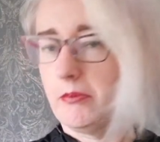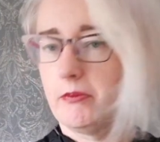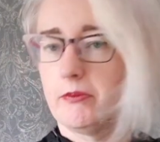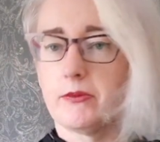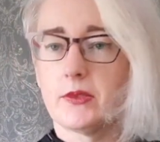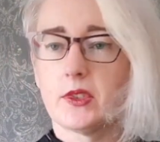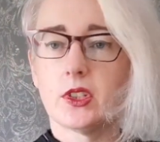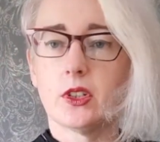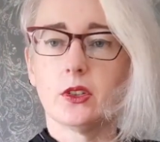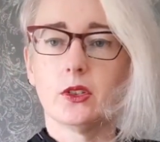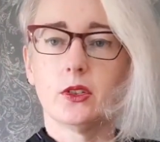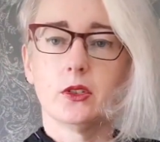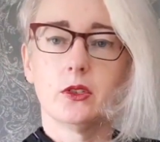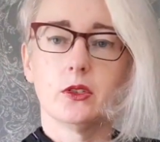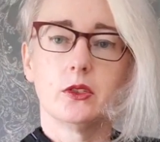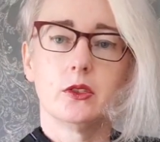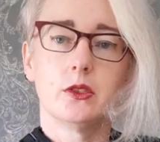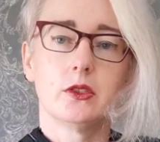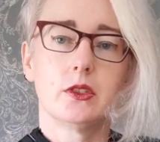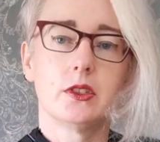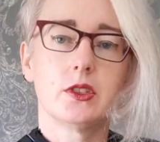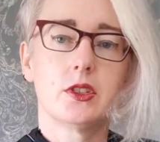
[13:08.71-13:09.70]

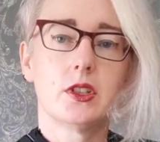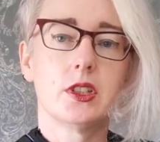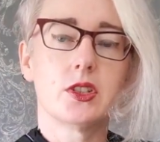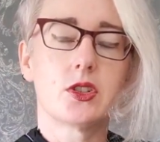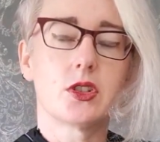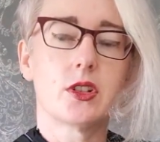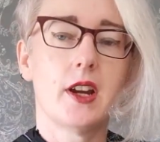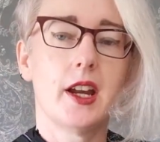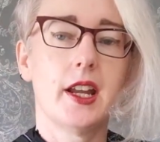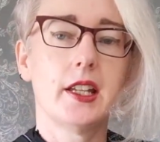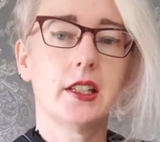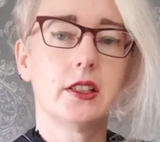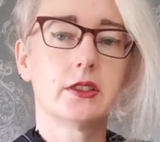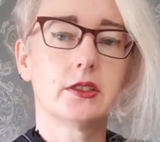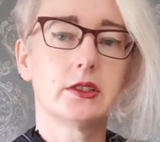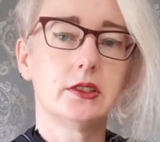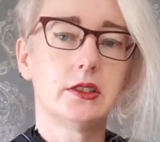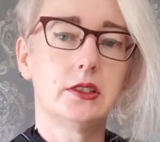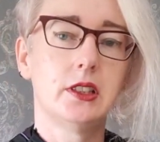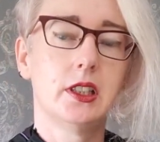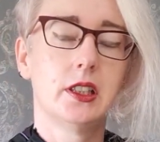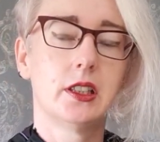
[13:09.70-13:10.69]
So the
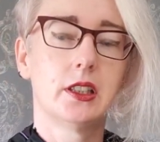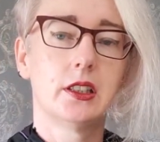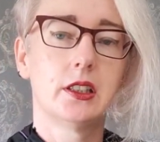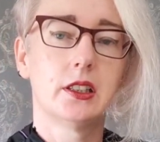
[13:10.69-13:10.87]
triangle